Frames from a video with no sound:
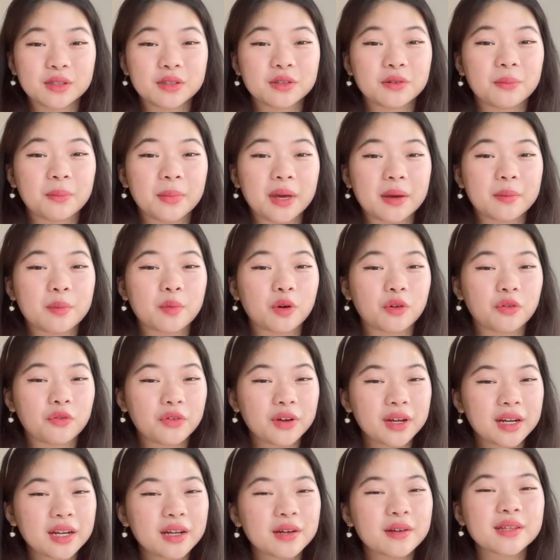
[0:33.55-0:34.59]
to make more
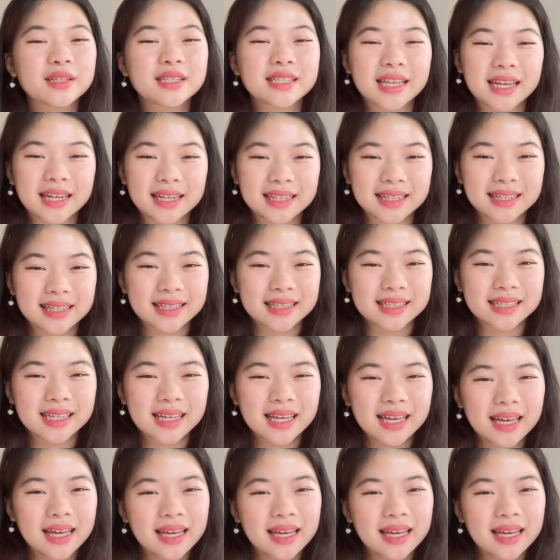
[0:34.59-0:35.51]
videos like this.